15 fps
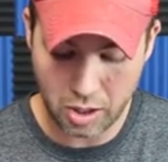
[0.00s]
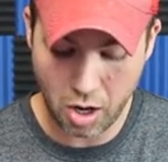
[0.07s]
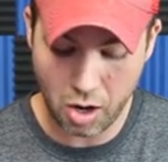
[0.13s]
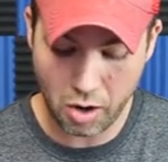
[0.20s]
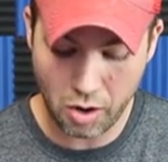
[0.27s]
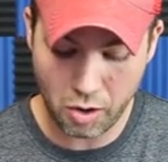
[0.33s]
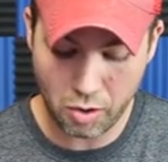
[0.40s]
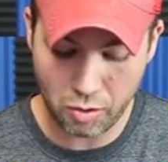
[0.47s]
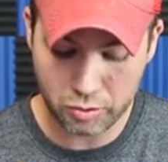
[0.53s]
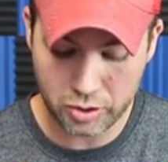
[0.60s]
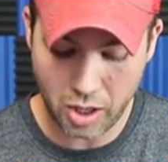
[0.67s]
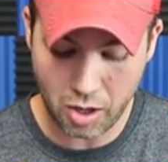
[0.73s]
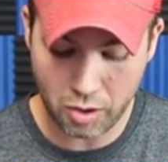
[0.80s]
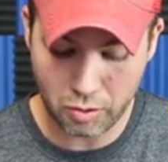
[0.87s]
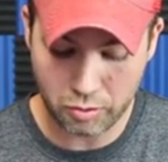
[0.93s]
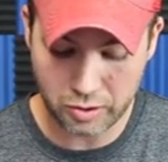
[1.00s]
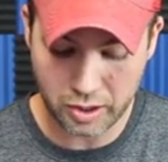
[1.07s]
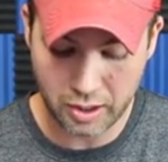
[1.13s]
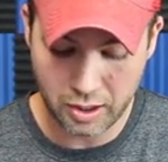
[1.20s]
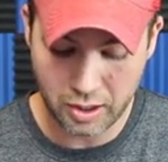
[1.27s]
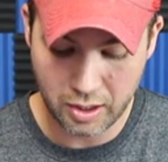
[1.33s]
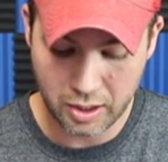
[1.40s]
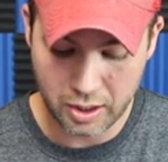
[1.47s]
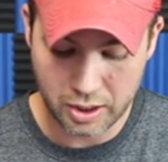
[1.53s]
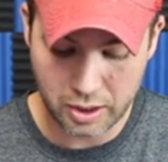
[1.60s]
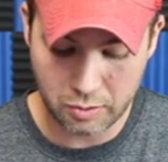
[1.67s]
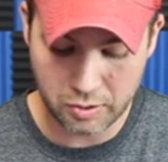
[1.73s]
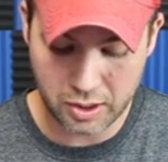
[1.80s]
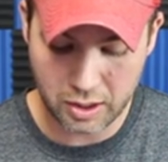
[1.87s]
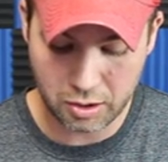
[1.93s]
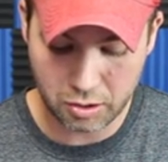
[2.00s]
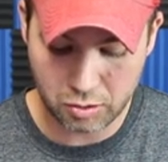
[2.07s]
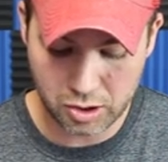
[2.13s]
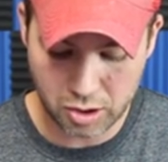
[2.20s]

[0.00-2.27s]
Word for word: No, don't! She was going to do